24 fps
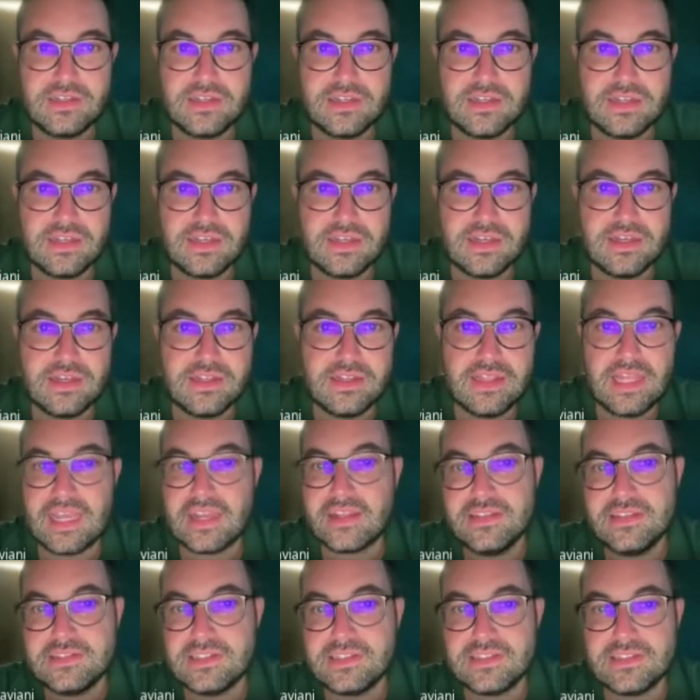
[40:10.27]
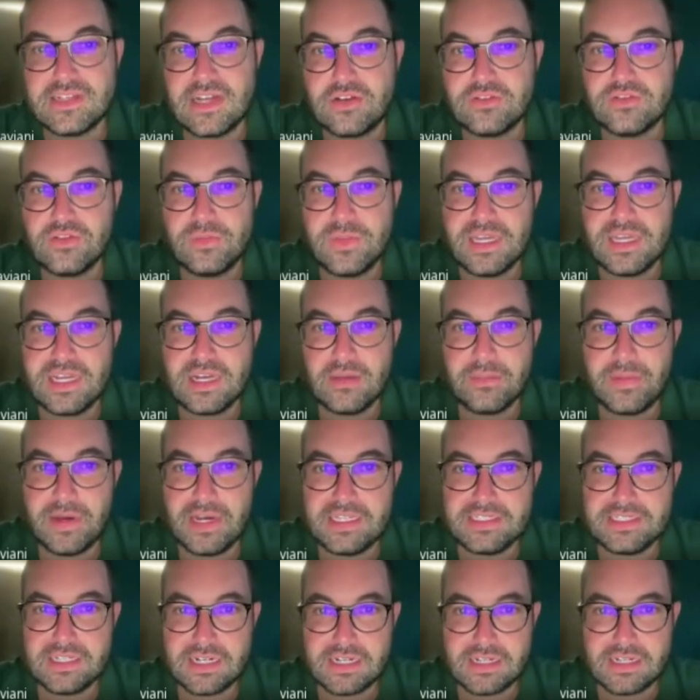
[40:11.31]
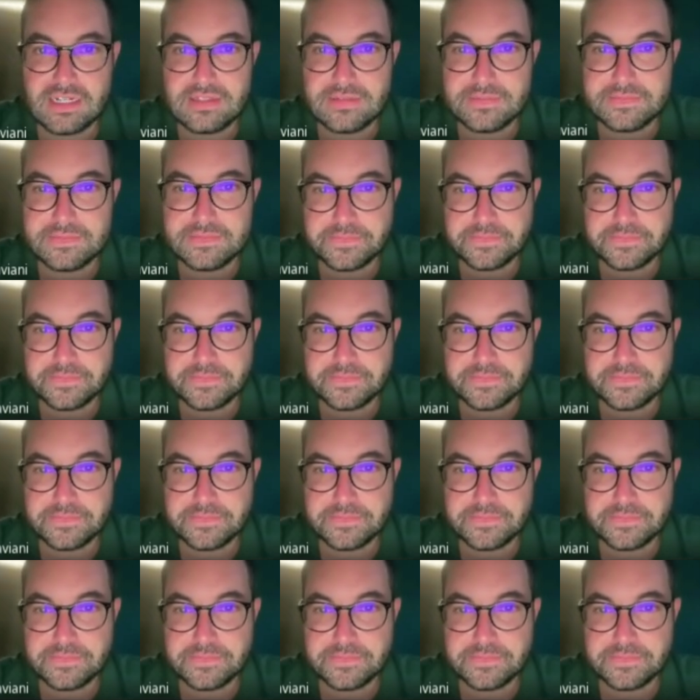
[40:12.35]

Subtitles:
Like this is how to make a pie chart.